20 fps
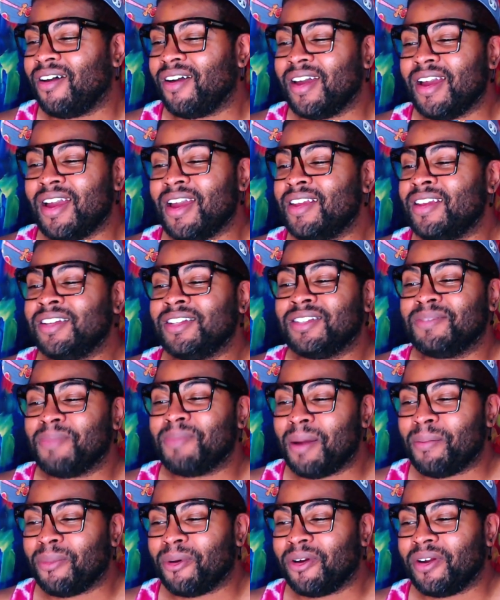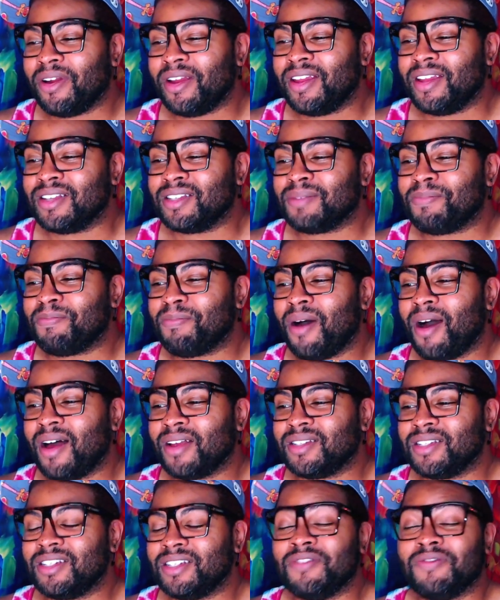each member is
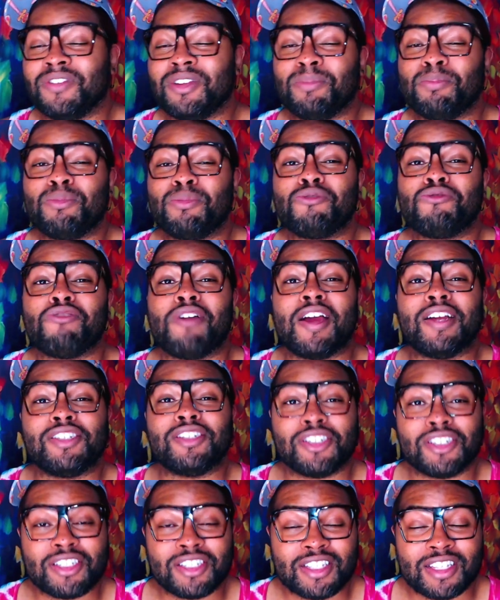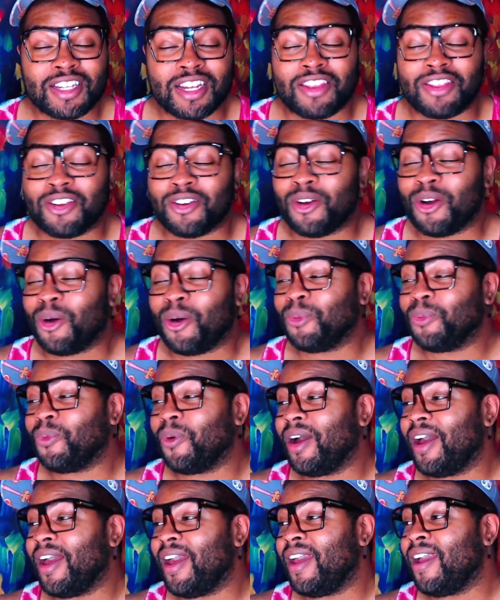positively precious in their own
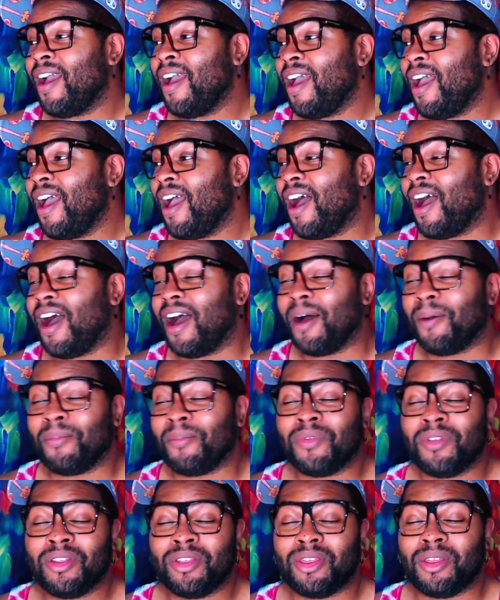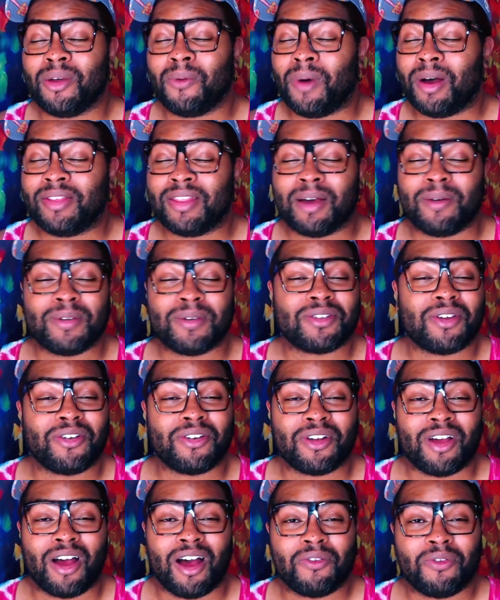way. Um, the one that we
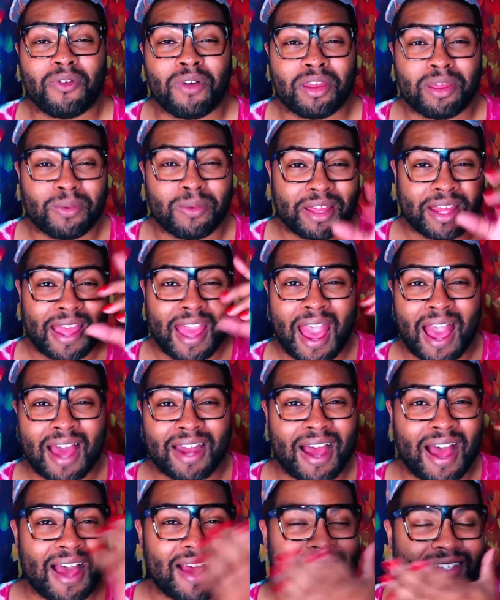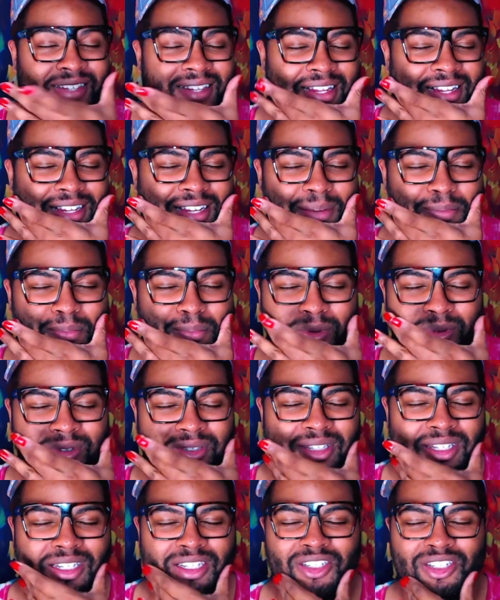started off with, with the cat eyes and the dimples
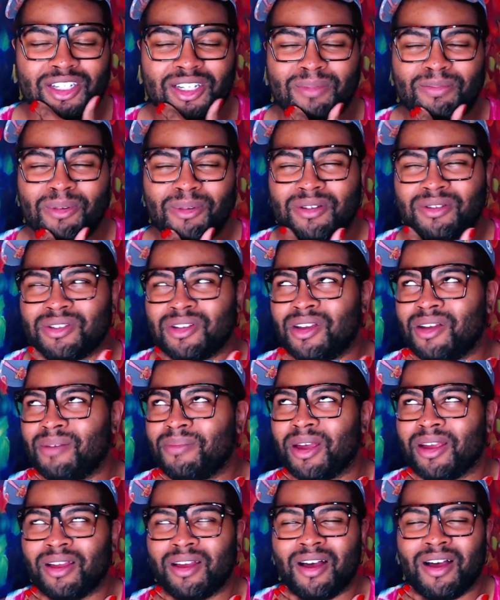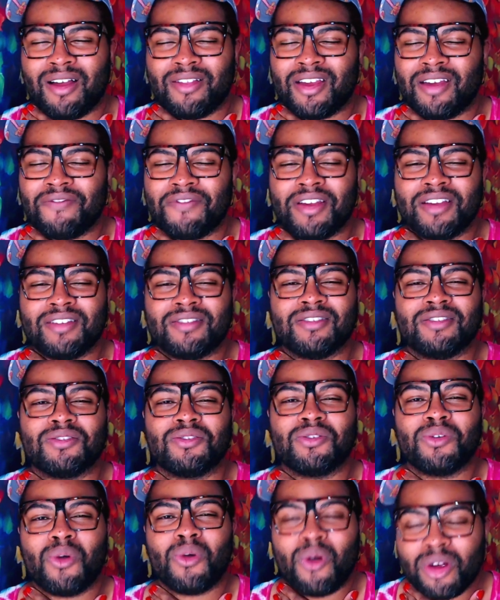and the cheekbones, oh my god, that face is
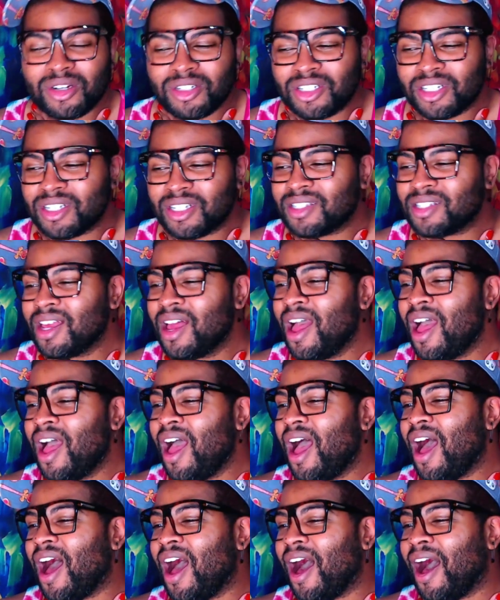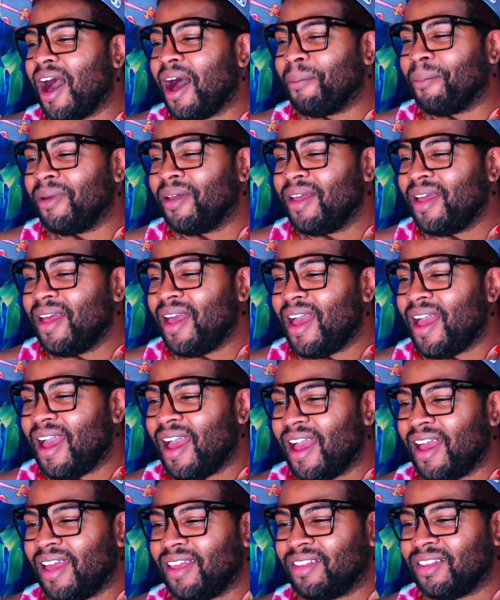gorgeous. Um,
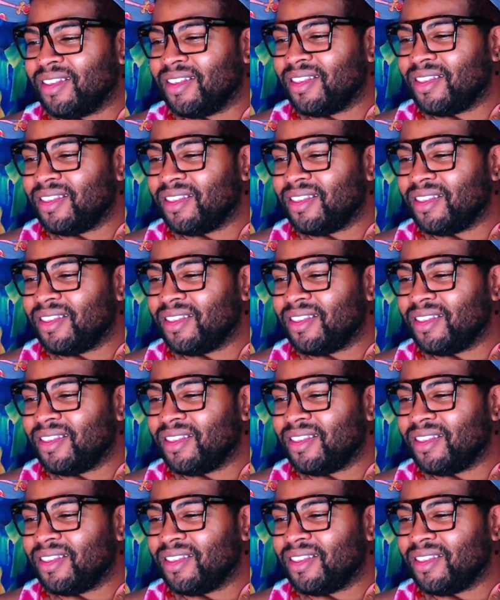and